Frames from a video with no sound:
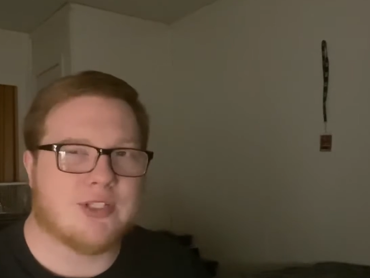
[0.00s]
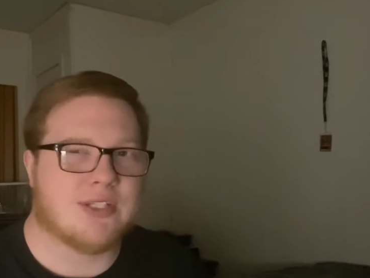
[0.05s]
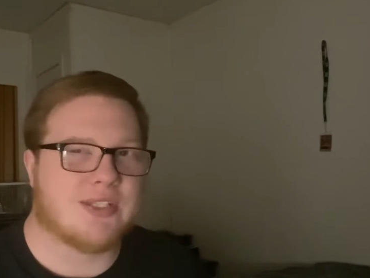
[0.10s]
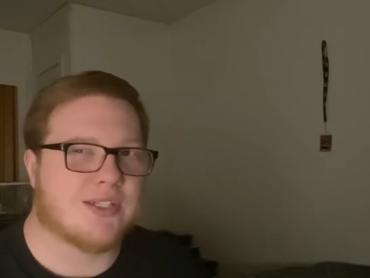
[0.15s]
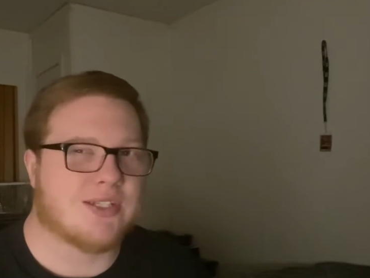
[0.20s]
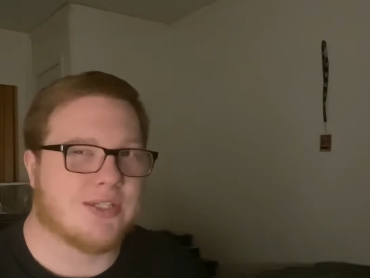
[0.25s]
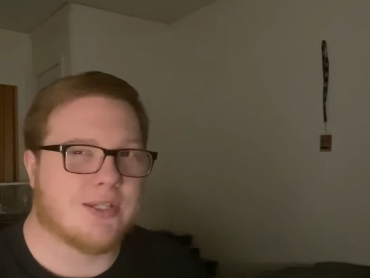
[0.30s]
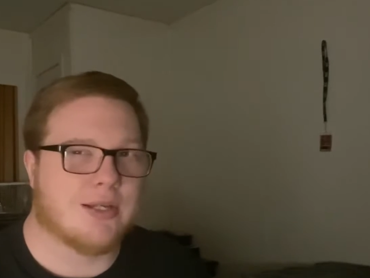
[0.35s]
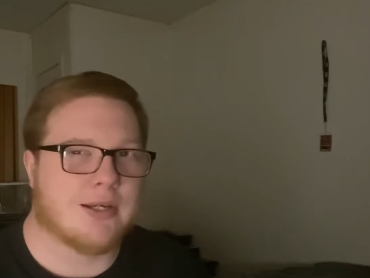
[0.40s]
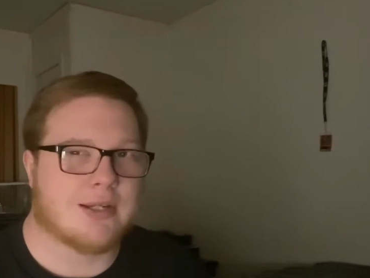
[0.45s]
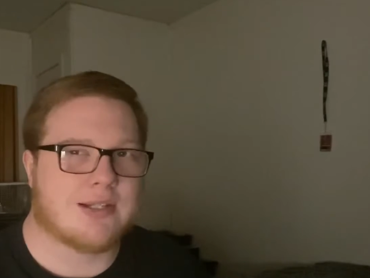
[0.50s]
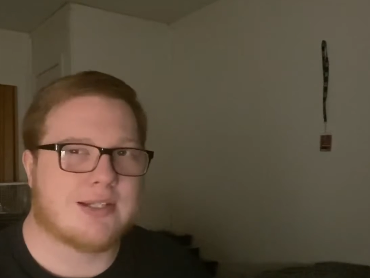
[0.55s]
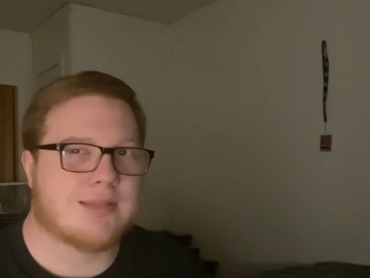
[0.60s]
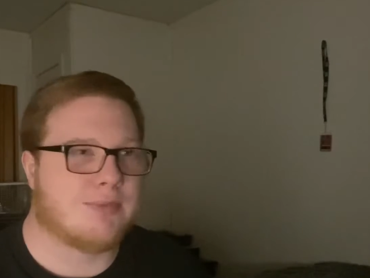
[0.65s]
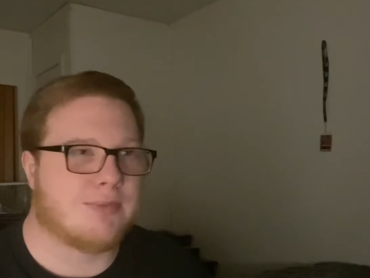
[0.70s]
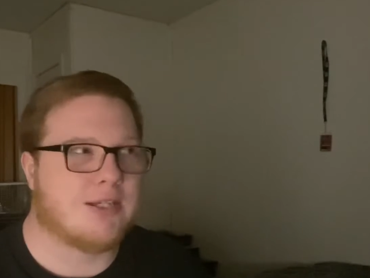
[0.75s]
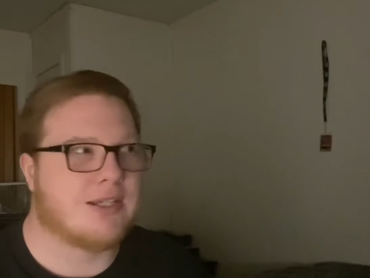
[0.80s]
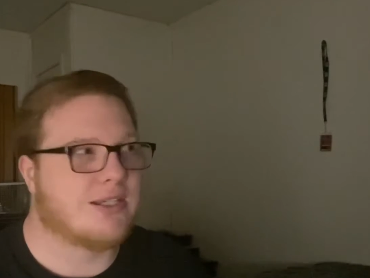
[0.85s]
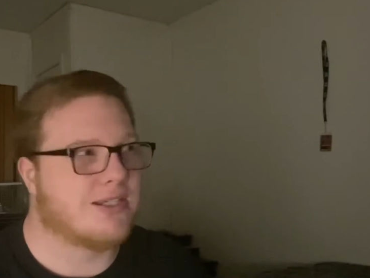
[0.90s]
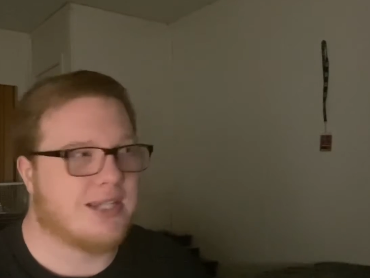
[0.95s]
sucks
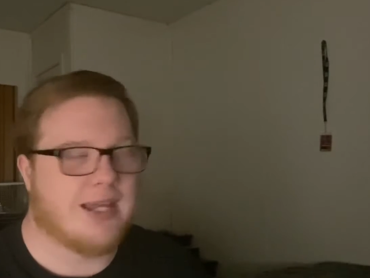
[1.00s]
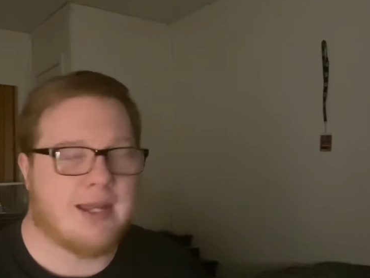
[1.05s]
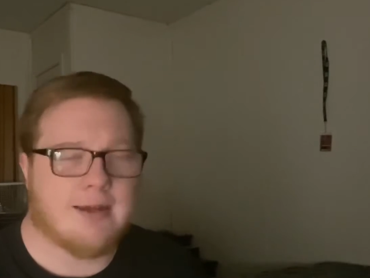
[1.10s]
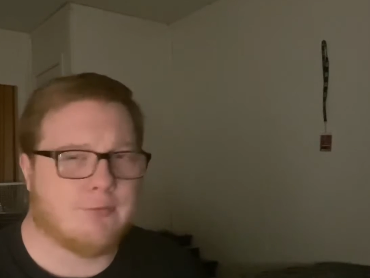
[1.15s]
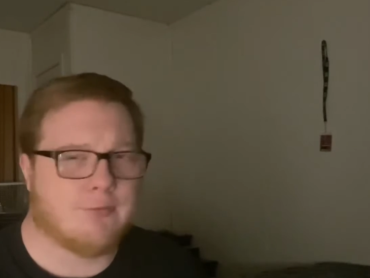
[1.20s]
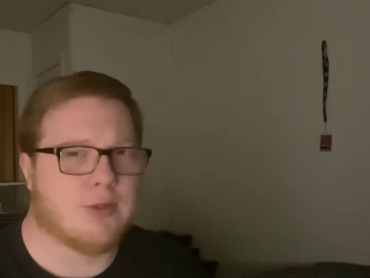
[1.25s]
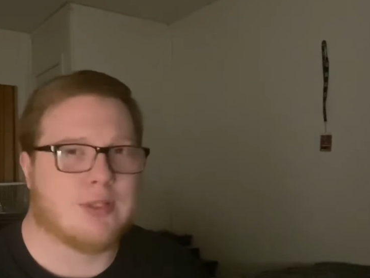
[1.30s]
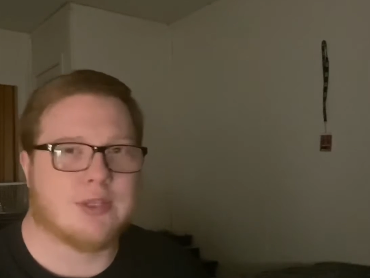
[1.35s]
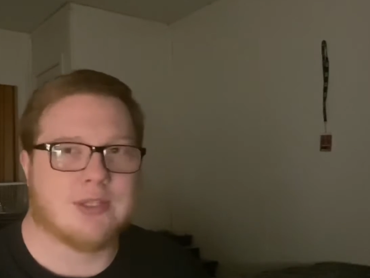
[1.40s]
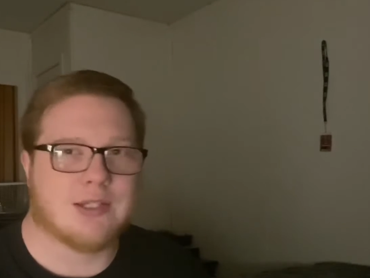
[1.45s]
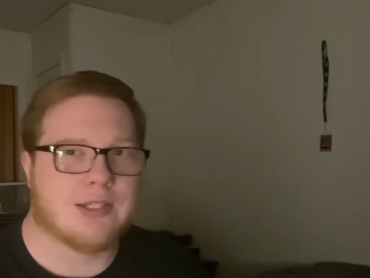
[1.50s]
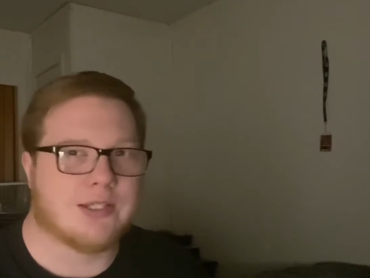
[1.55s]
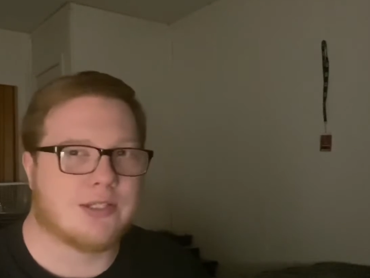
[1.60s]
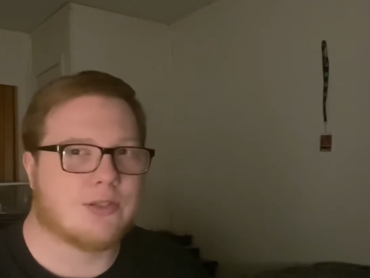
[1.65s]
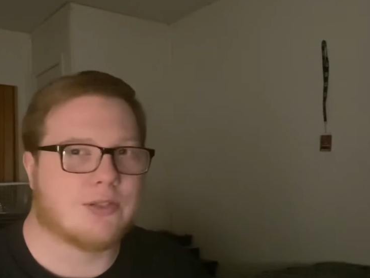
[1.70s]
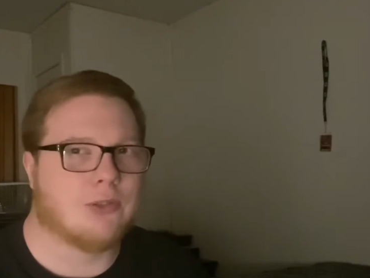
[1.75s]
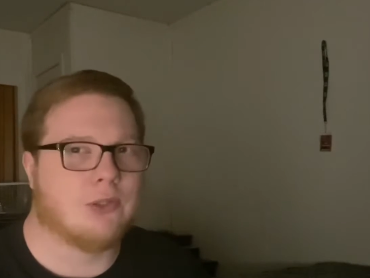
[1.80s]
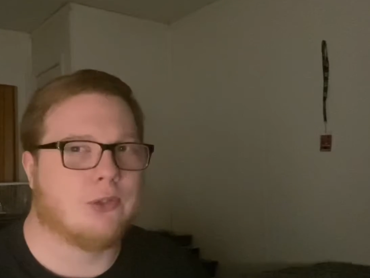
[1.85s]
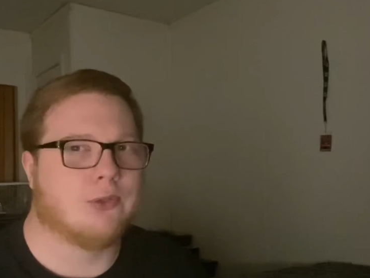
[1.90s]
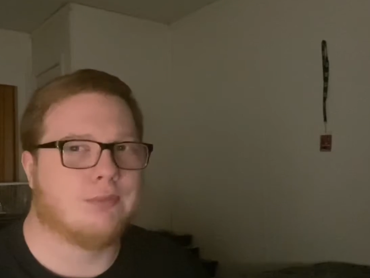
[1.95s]
because everything is
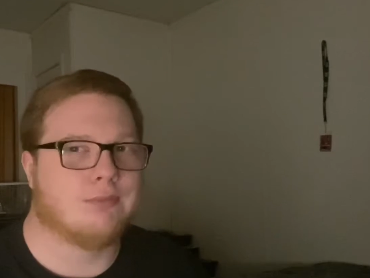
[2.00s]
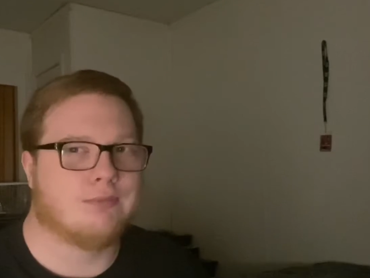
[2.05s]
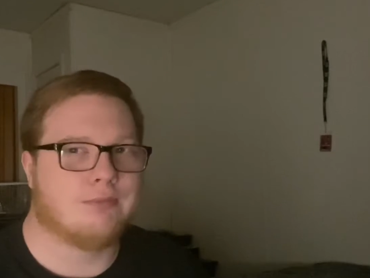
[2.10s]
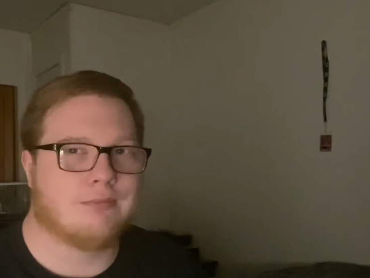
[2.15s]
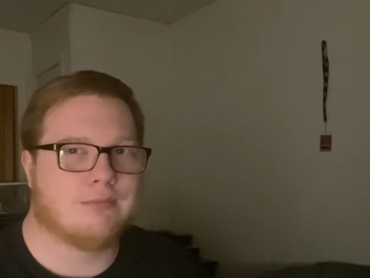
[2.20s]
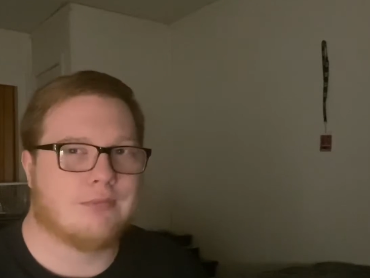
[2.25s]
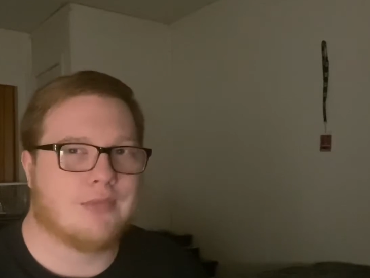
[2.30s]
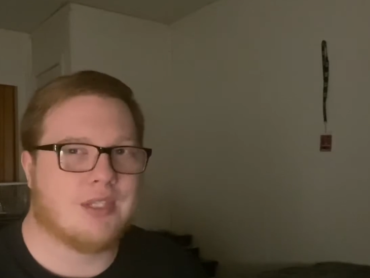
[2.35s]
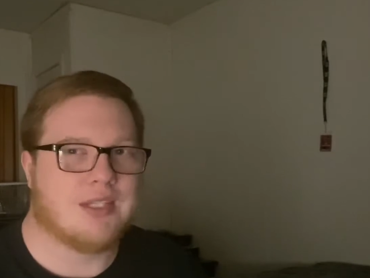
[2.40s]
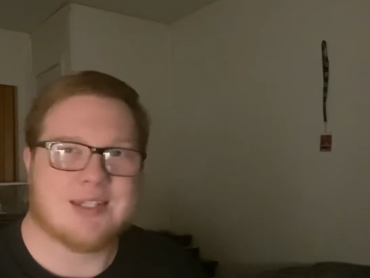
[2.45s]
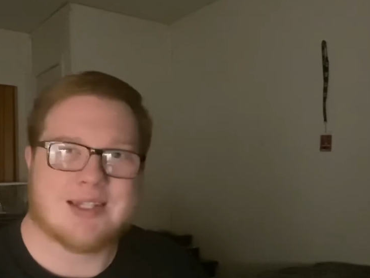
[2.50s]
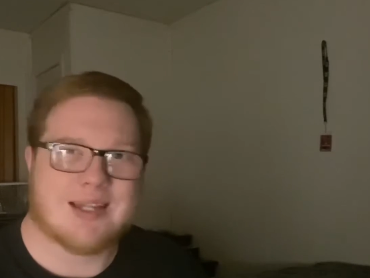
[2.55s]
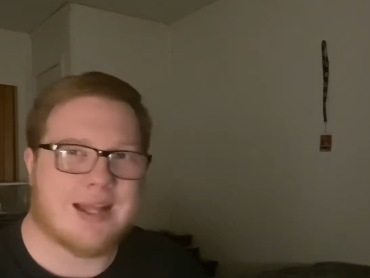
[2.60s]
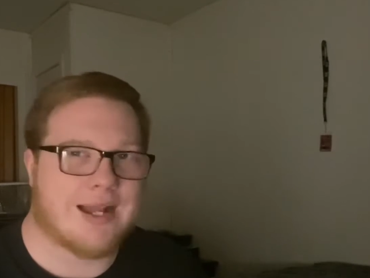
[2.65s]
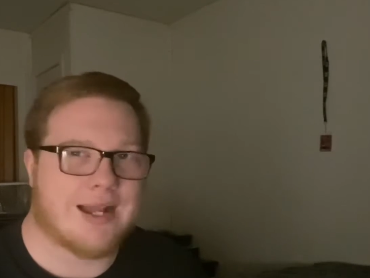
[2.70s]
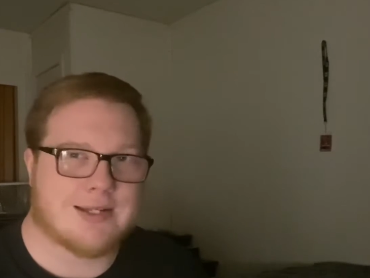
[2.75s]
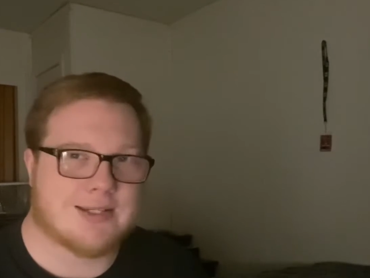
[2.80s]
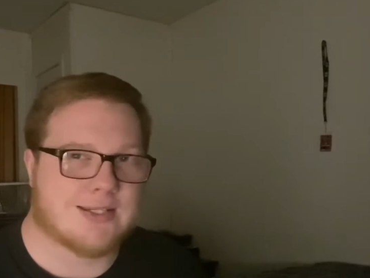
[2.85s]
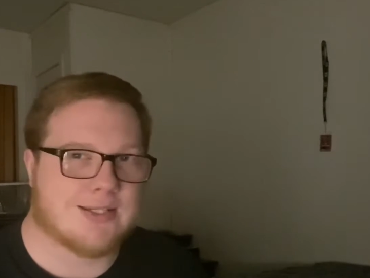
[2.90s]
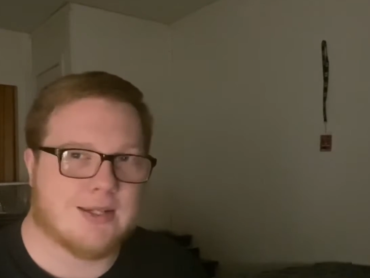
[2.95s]
cold. It's
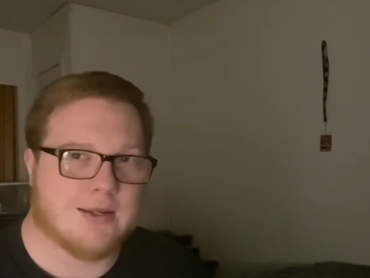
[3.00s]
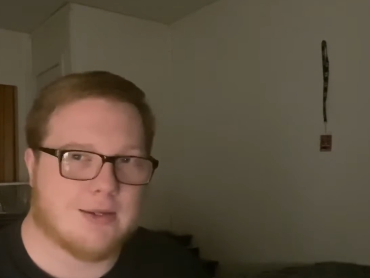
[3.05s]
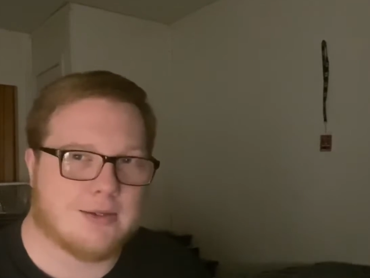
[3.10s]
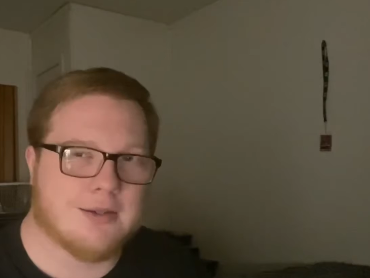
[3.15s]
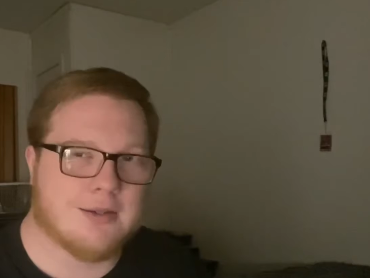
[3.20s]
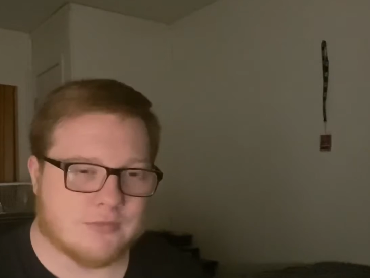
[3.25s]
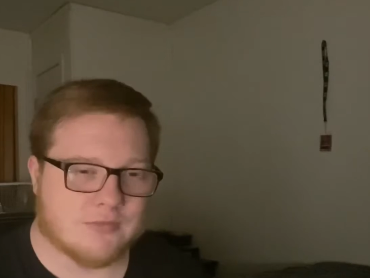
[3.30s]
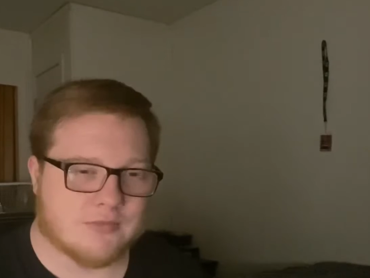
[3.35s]
gotta suck.